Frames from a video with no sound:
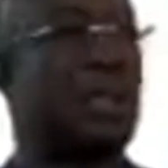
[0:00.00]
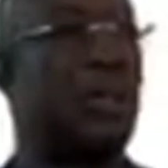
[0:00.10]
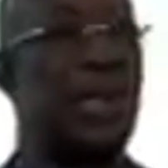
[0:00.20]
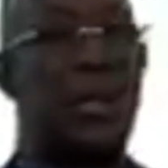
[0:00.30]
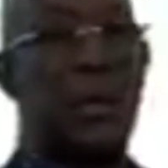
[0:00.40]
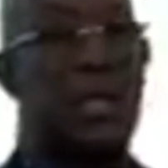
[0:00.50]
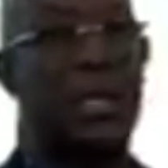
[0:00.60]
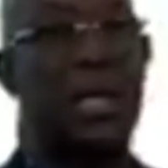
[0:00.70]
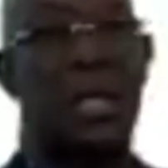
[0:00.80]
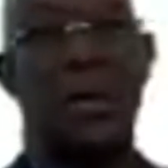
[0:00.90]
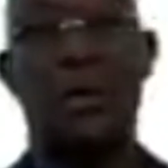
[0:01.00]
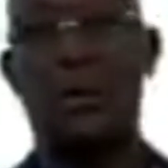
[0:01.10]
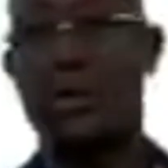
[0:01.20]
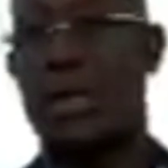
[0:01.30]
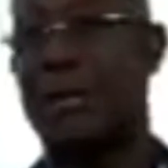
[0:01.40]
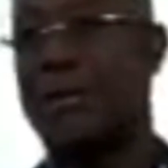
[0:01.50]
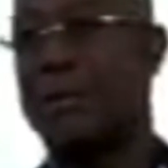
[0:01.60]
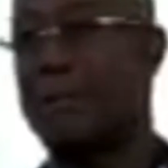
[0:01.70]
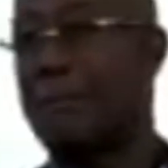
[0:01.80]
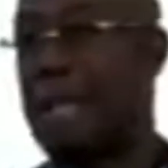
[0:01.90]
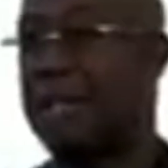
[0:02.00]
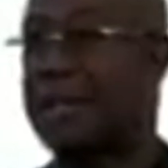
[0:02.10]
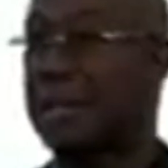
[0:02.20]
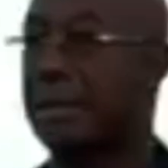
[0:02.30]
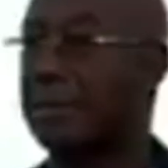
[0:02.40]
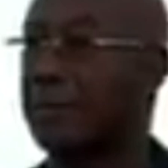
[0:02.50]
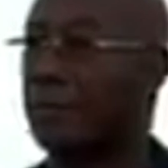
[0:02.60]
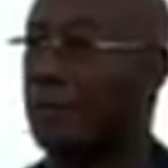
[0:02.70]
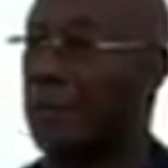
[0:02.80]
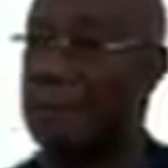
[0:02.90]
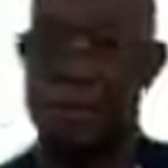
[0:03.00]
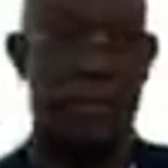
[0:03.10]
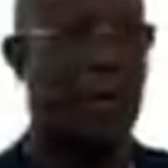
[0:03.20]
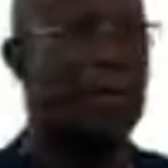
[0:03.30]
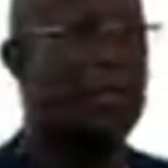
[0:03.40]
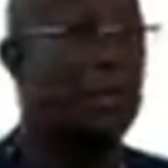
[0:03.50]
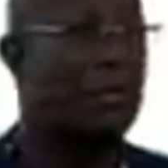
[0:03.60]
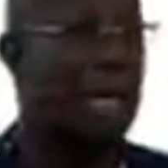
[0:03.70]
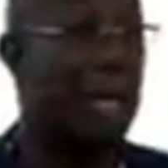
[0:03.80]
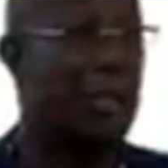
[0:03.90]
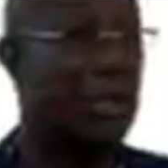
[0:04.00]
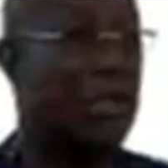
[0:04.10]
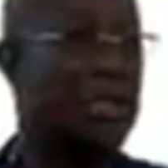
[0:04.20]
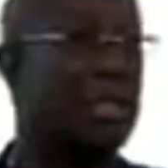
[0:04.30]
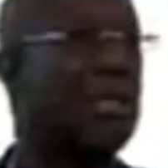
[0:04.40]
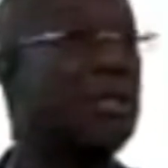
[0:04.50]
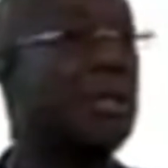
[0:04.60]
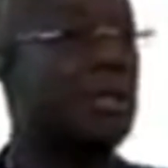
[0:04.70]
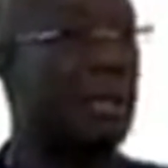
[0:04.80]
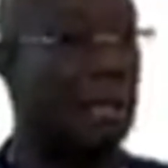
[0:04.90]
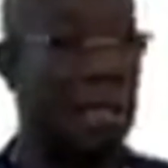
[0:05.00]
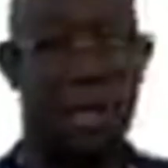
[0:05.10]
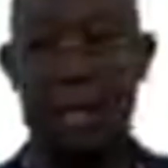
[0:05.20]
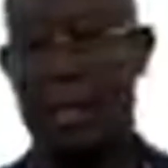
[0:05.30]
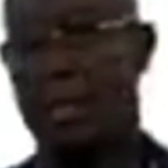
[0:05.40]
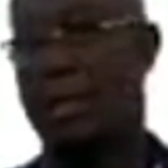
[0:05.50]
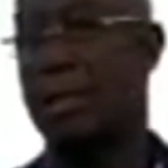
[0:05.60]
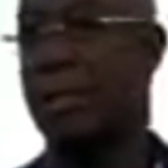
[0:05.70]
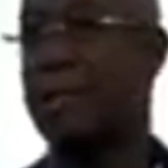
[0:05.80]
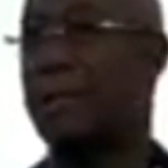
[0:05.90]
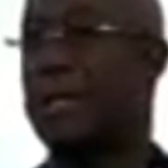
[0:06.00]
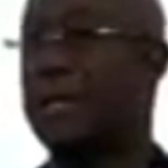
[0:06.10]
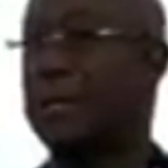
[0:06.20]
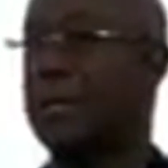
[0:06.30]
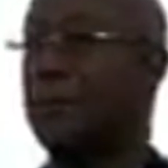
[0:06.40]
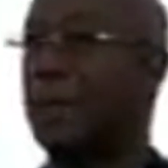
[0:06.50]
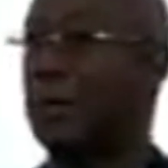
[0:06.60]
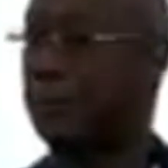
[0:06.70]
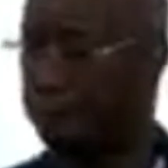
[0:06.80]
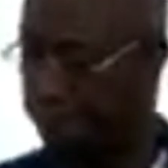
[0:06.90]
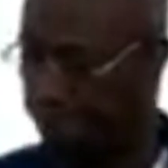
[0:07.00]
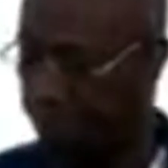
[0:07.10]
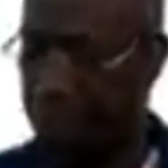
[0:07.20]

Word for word: to see whether we can allow you to have masks as a voluntary action as against uh, having it um,